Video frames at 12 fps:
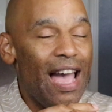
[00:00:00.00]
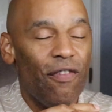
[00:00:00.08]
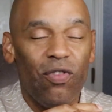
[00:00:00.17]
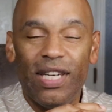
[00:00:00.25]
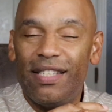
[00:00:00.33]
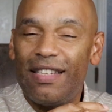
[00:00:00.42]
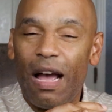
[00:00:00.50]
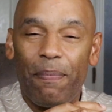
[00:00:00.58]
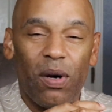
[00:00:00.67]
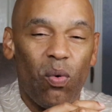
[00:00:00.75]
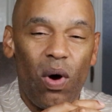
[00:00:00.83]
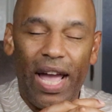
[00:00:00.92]
Every
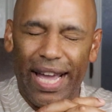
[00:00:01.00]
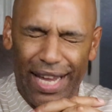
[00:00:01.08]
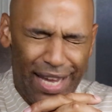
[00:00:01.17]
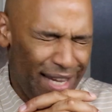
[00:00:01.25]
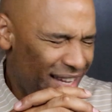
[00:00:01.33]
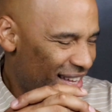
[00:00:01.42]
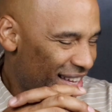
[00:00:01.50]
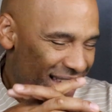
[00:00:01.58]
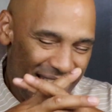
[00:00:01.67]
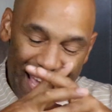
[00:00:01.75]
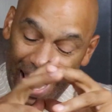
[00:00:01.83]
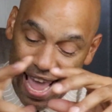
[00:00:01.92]
step of the way.
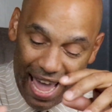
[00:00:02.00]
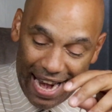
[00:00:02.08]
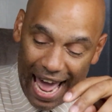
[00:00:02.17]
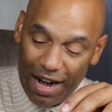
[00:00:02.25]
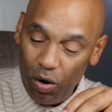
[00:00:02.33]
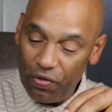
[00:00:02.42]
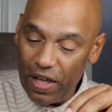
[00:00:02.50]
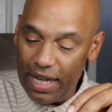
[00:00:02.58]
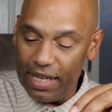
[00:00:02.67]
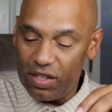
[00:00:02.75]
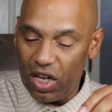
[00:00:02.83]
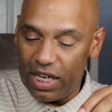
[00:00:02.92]
And I don't
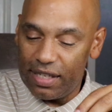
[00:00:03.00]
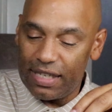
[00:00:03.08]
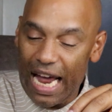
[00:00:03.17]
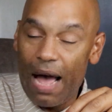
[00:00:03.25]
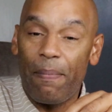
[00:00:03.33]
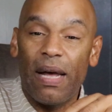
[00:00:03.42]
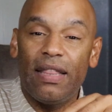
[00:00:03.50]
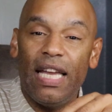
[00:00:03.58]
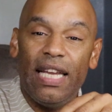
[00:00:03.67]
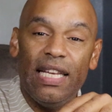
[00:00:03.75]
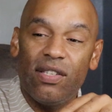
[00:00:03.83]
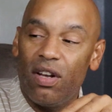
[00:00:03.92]
think he's going to stop. I
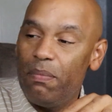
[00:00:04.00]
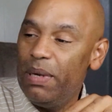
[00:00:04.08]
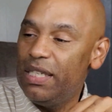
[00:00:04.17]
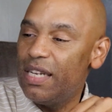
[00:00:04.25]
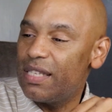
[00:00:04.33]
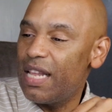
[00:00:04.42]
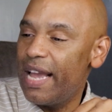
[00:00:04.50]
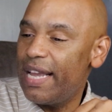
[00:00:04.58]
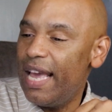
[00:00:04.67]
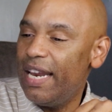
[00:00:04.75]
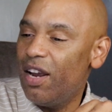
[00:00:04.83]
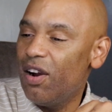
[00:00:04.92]
think he's going to be just
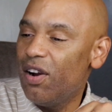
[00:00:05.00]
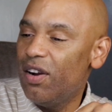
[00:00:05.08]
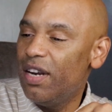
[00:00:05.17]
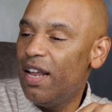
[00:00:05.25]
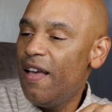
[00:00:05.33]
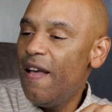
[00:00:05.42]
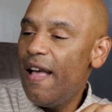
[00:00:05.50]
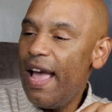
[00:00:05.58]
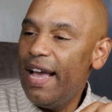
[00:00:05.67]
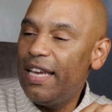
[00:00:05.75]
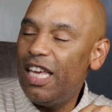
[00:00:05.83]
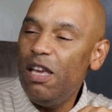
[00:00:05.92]
like Eddie Hearn
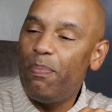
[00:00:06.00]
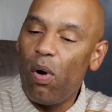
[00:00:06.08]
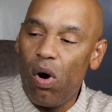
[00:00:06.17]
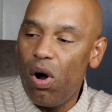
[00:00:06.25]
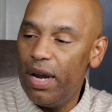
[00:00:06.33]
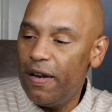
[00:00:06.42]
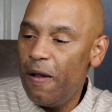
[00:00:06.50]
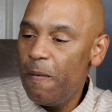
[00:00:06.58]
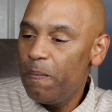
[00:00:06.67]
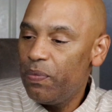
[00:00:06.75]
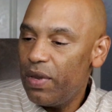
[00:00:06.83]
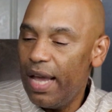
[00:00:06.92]
and keep on
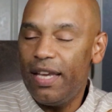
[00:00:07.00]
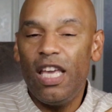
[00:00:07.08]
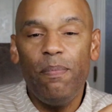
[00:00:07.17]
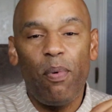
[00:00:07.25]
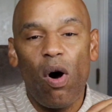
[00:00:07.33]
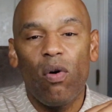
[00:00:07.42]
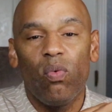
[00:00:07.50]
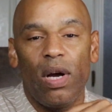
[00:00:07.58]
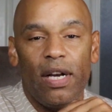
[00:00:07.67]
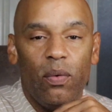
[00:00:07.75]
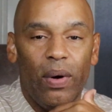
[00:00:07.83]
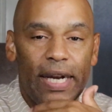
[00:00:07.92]

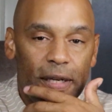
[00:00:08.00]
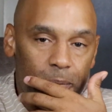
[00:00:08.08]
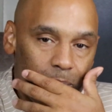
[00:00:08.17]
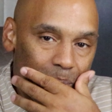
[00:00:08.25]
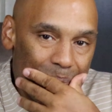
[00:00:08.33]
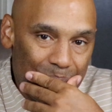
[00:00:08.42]
running with it.